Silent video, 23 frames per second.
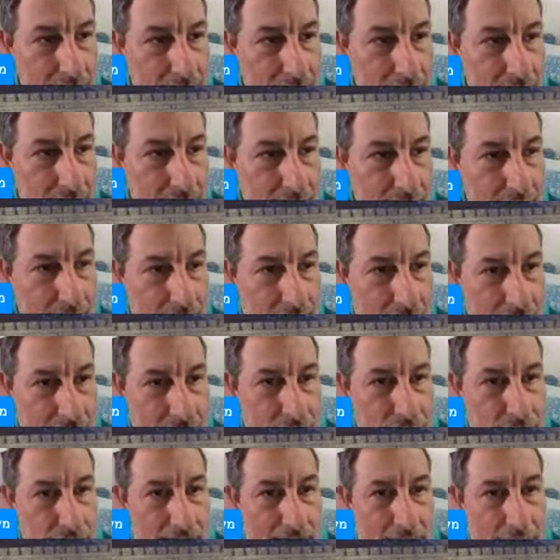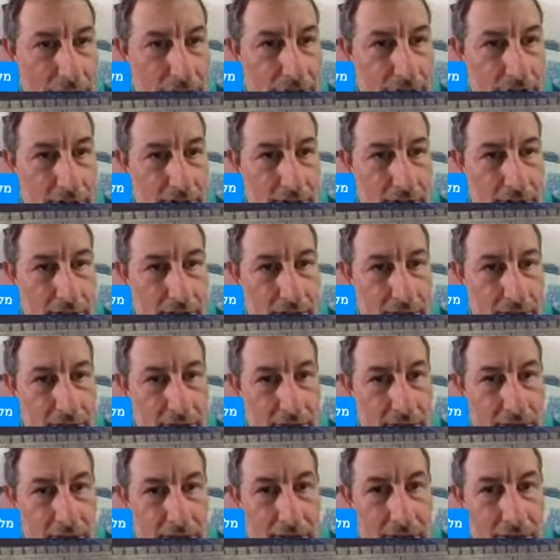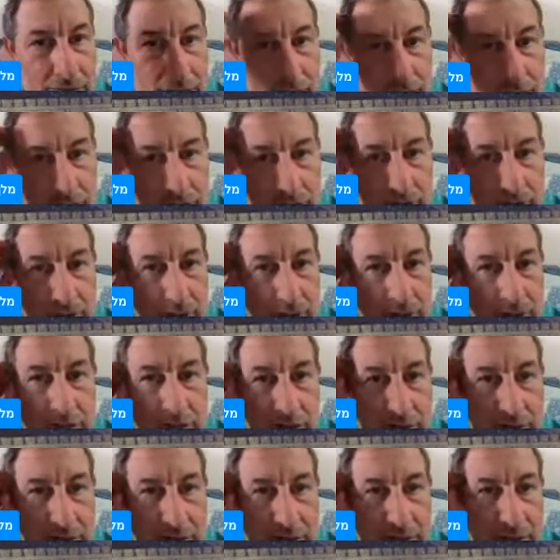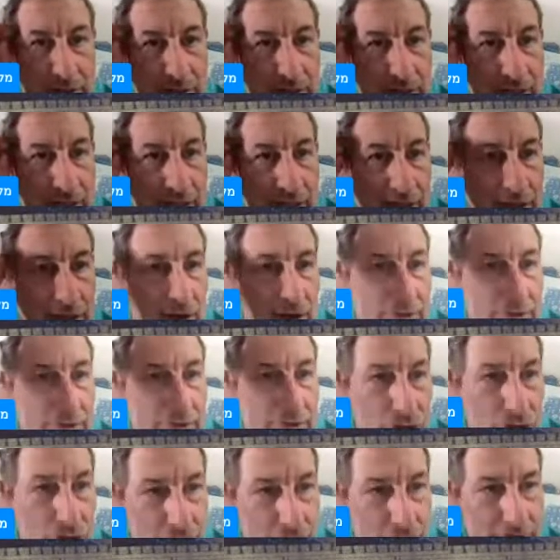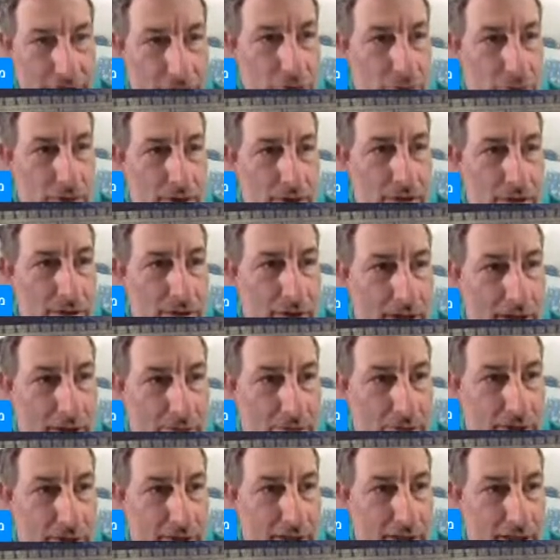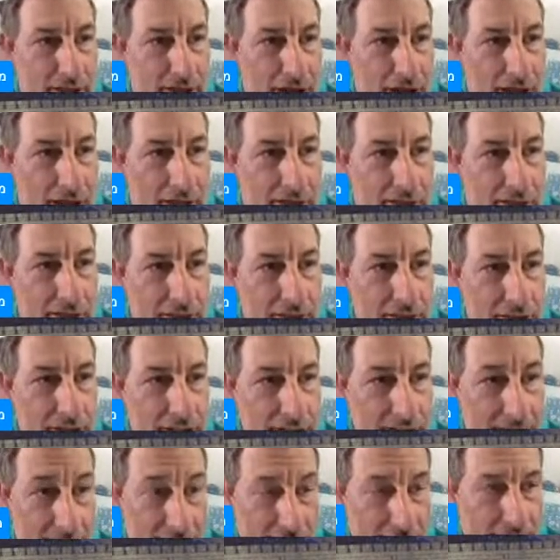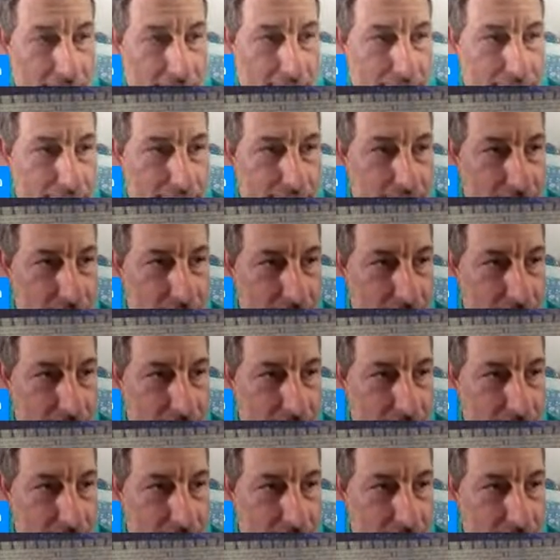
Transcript: Okay, so now he's gonna he's gonna tell all the children of Israel everything that God tells him, right?